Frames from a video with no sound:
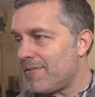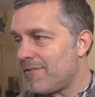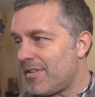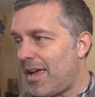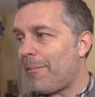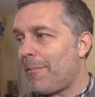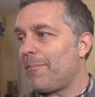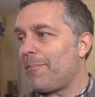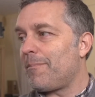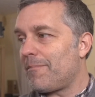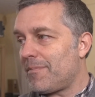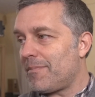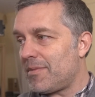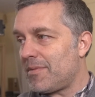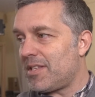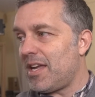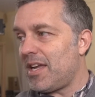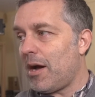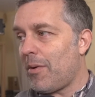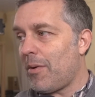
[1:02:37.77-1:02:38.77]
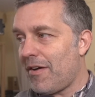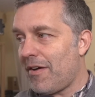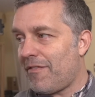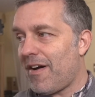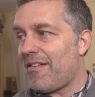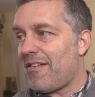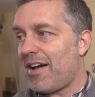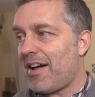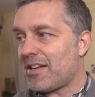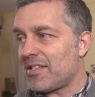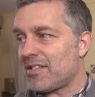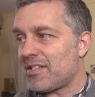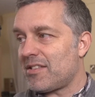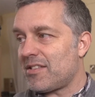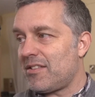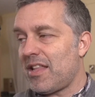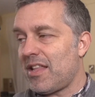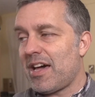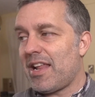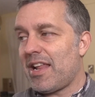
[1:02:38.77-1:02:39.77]
Yep. DIY 5-axis,
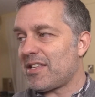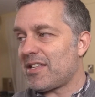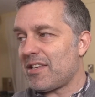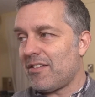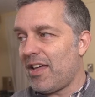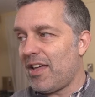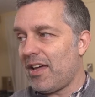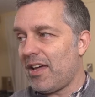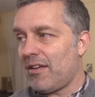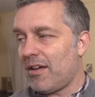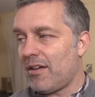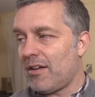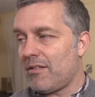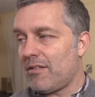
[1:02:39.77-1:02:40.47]
not SLA.